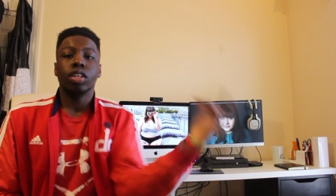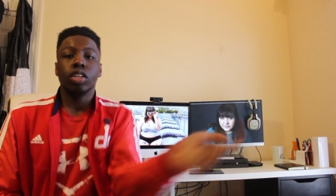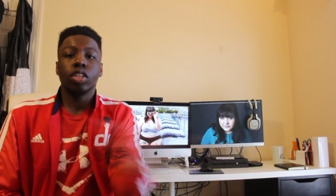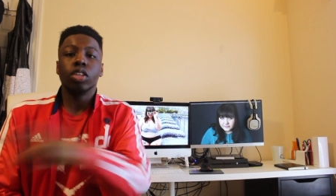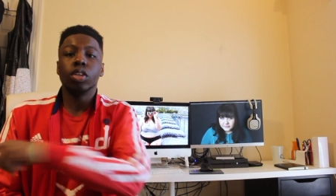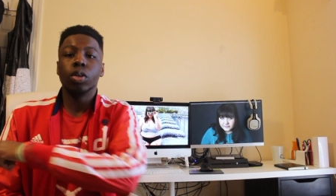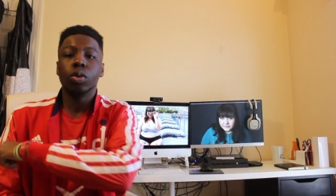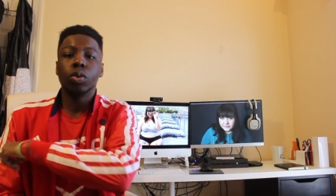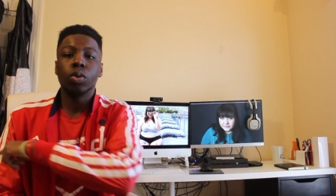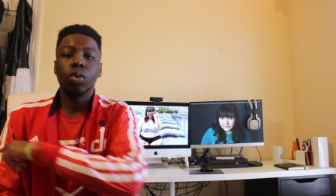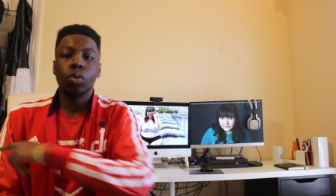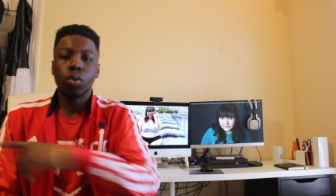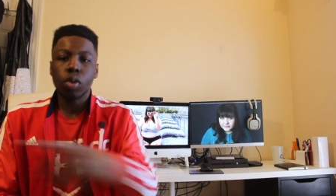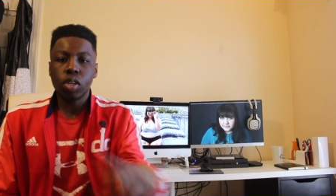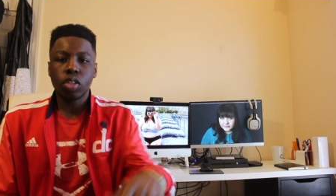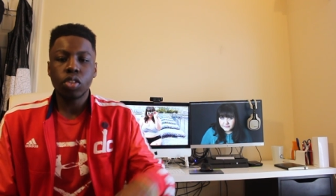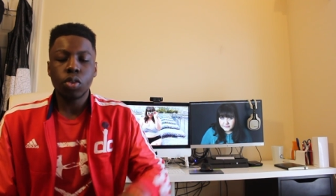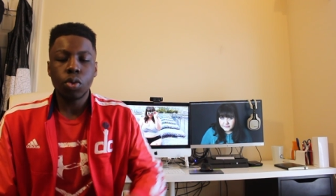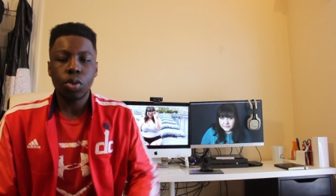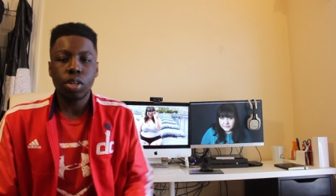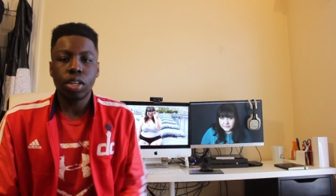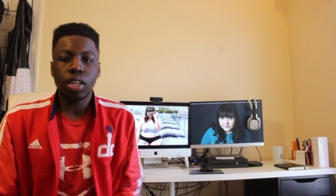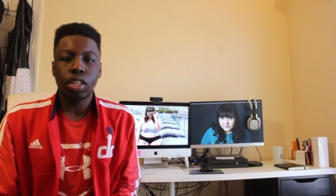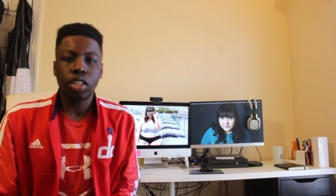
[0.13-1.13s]
Yo, what is
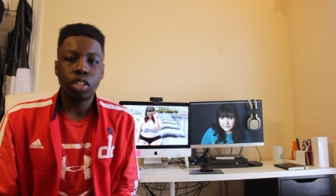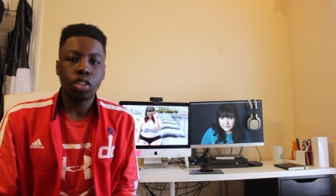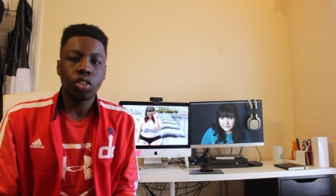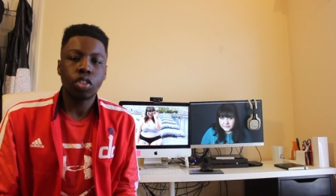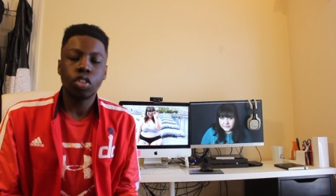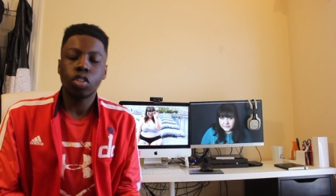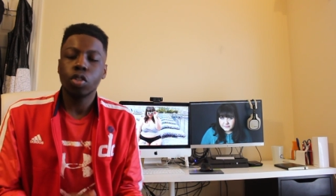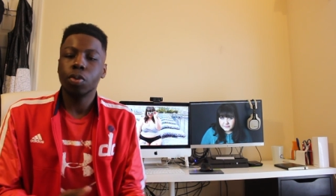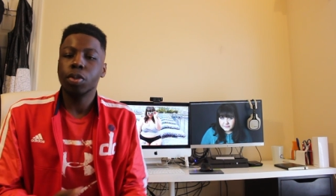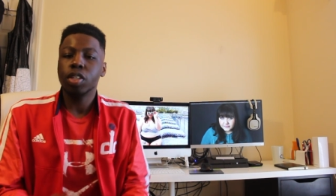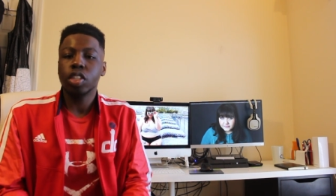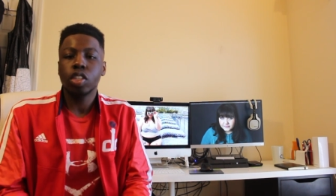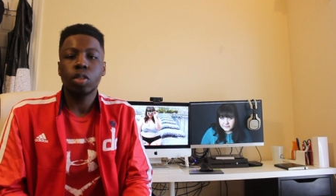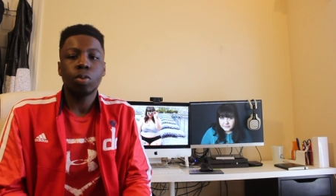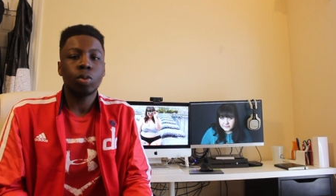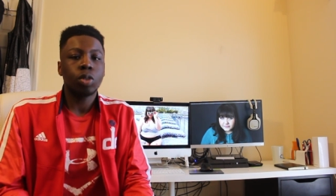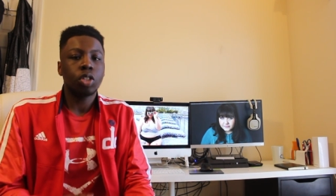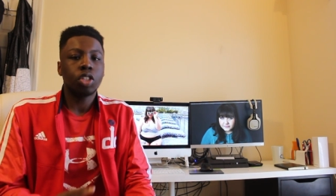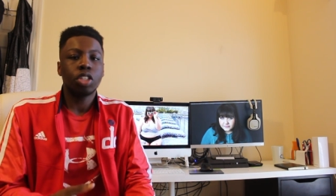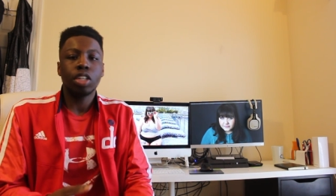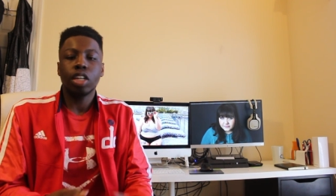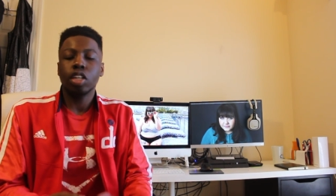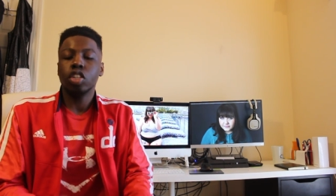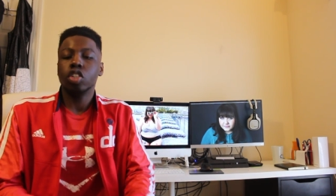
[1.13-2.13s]
going on YouTube? It's your boy
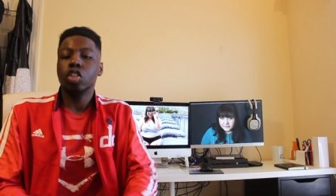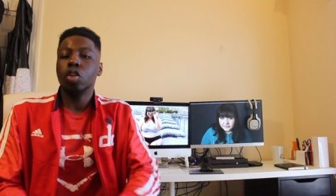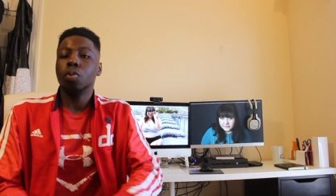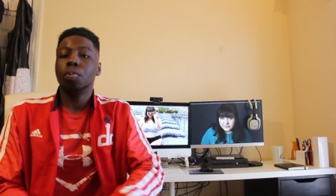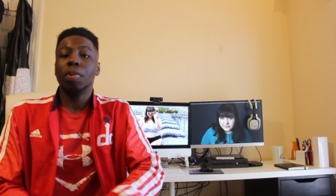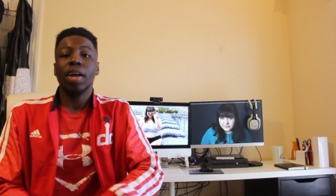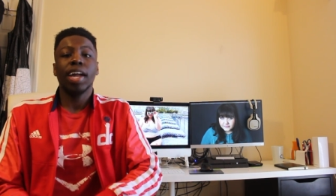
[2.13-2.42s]
Sayojo,